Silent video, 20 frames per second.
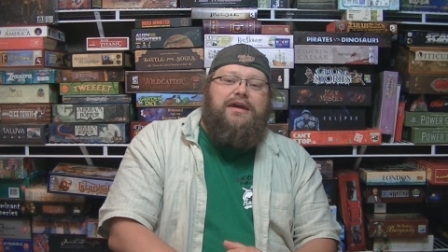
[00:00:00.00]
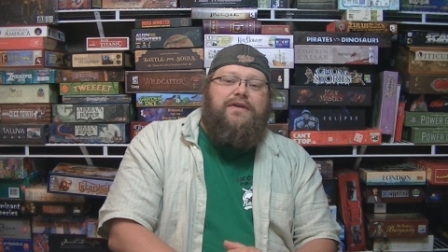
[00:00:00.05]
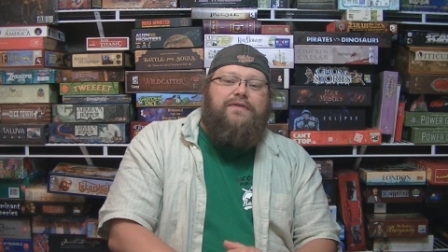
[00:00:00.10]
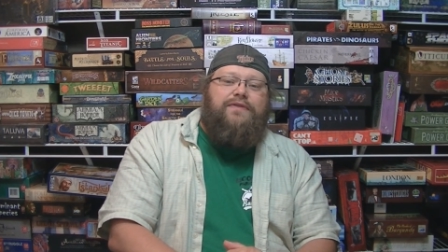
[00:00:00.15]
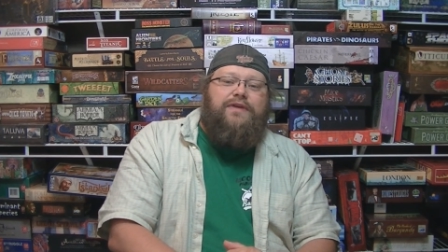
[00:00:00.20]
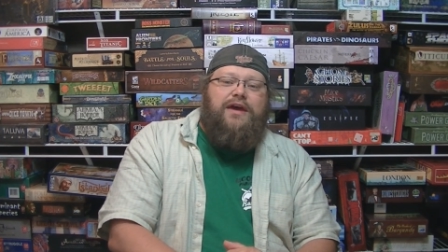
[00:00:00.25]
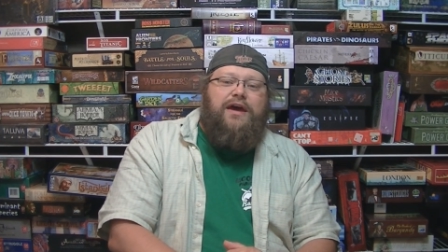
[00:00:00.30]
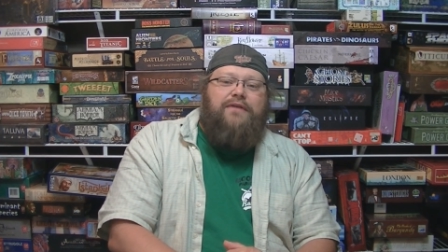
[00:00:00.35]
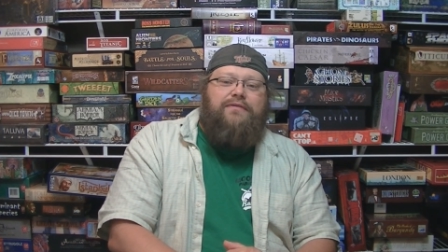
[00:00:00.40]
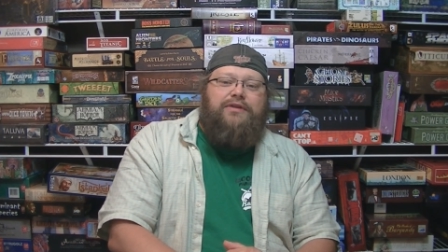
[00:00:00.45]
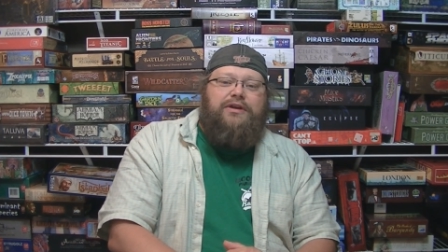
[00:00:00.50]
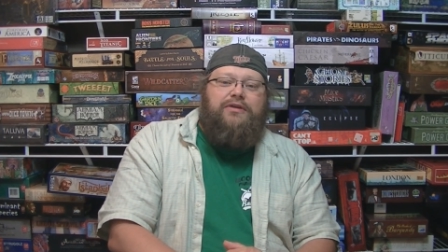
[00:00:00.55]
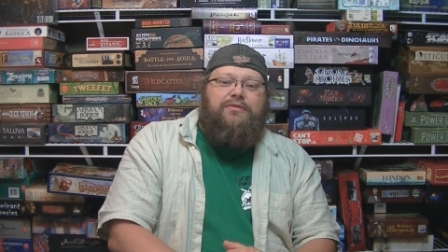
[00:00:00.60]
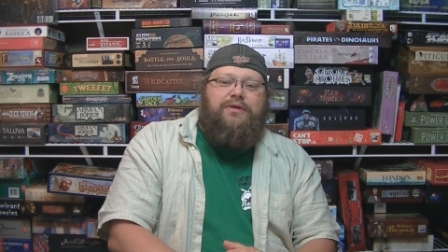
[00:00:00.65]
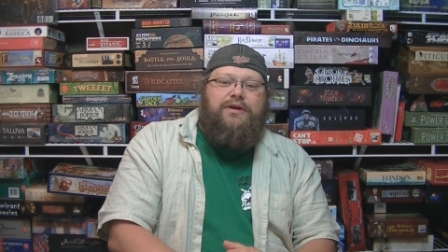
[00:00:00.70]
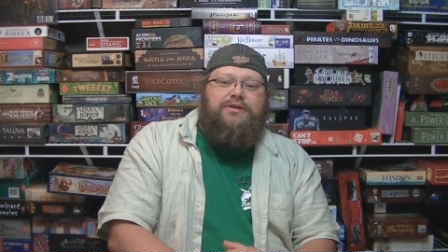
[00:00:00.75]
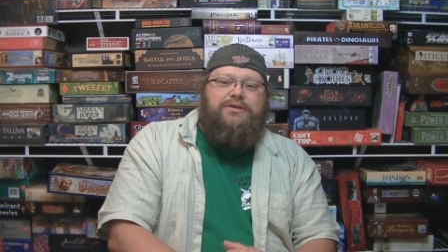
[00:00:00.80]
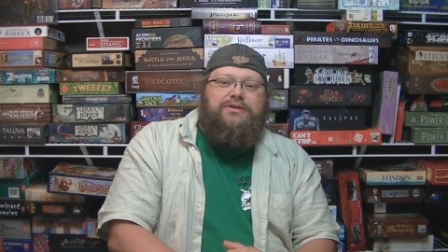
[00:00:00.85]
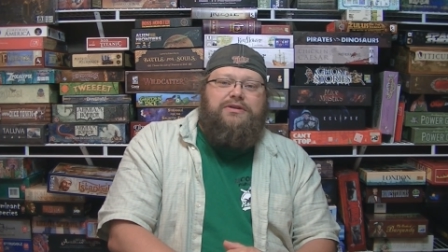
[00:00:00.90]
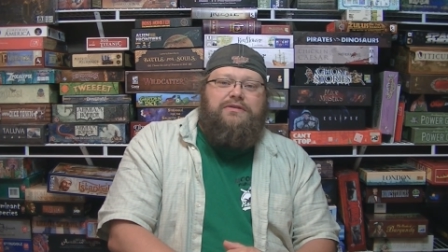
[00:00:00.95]
If you have any
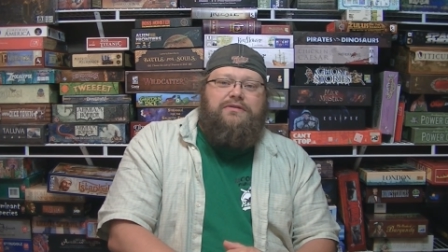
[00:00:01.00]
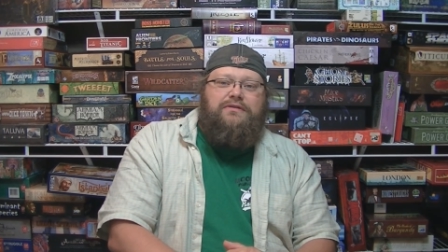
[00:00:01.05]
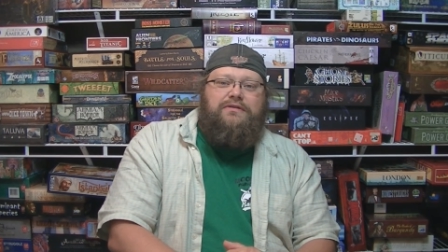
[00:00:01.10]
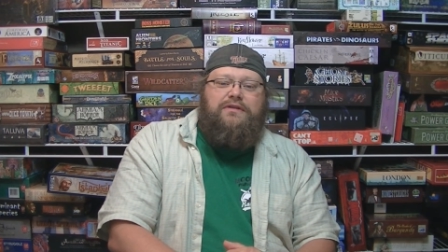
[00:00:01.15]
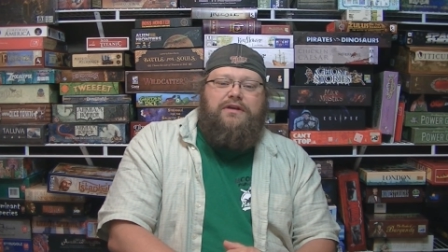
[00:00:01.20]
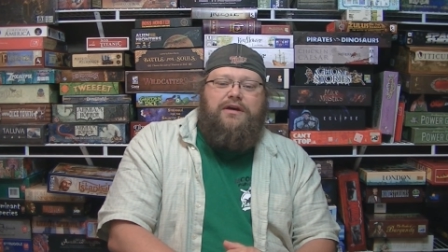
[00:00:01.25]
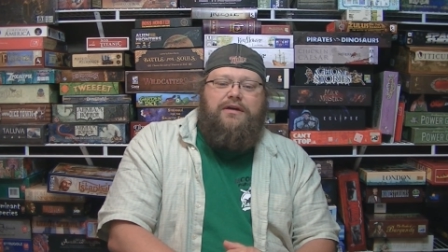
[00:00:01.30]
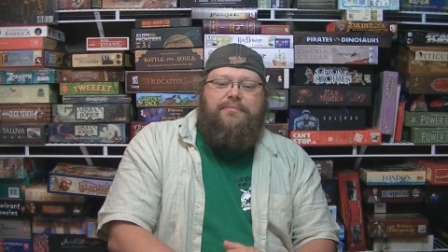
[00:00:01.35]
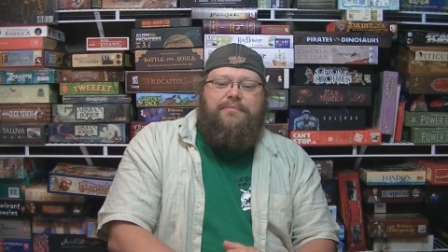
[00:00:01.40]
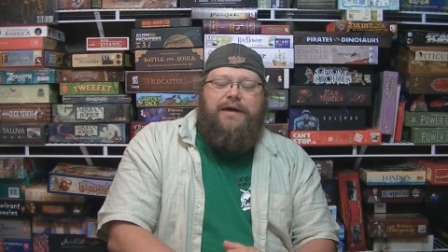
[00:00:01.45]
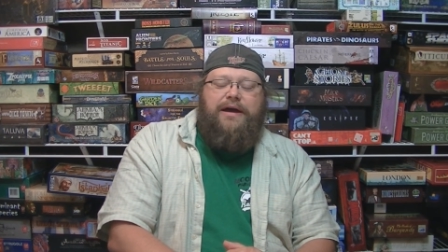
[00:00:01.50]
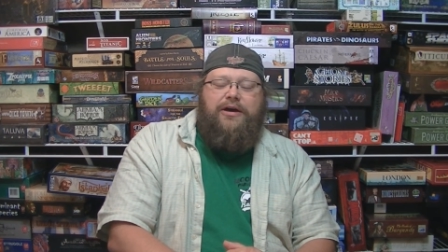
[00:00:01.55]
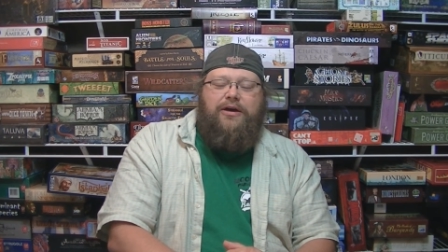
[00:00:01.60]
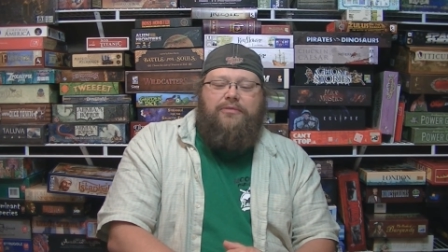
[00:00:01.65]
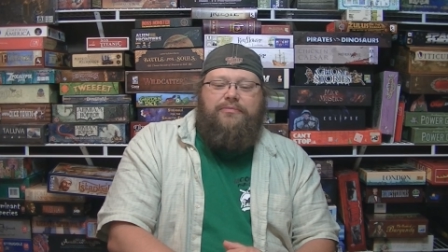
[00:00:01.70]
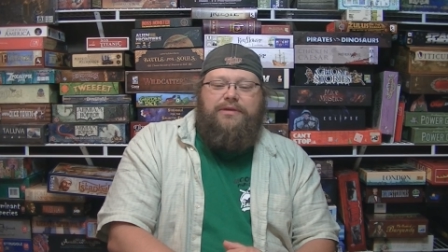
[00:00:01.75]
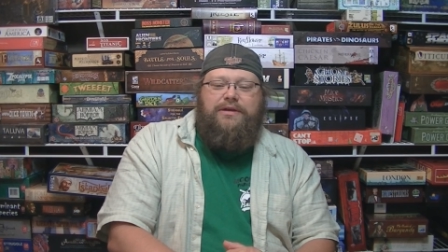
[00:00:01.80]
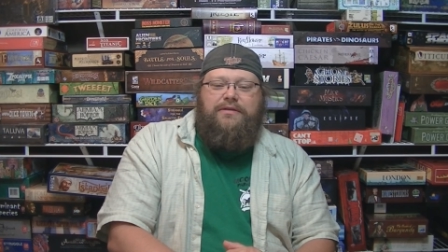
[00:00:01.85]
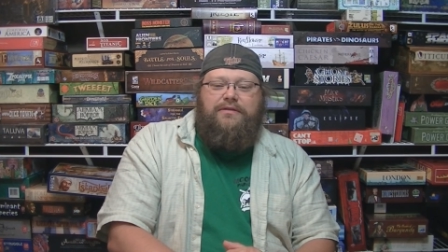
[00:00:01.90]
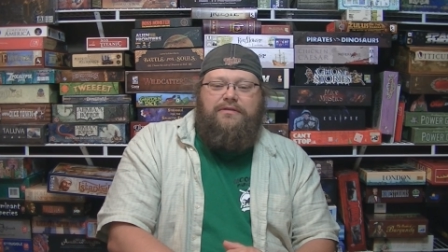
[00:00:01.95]
questions, uh, by
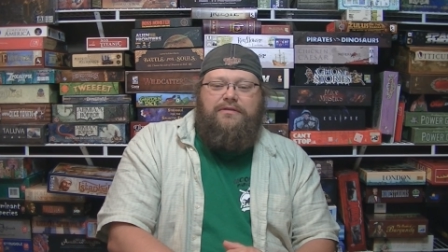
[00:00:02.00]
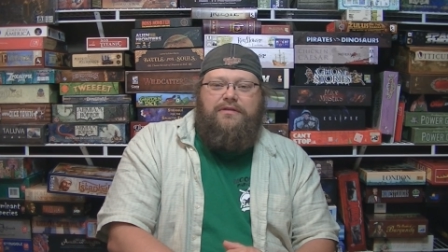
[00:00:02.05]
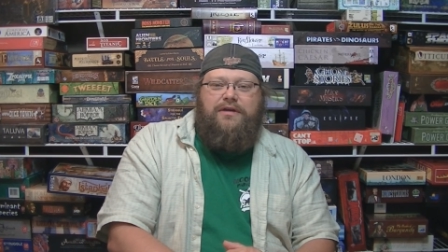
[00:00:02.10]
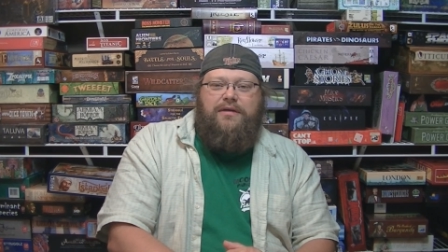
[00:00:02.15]
all means,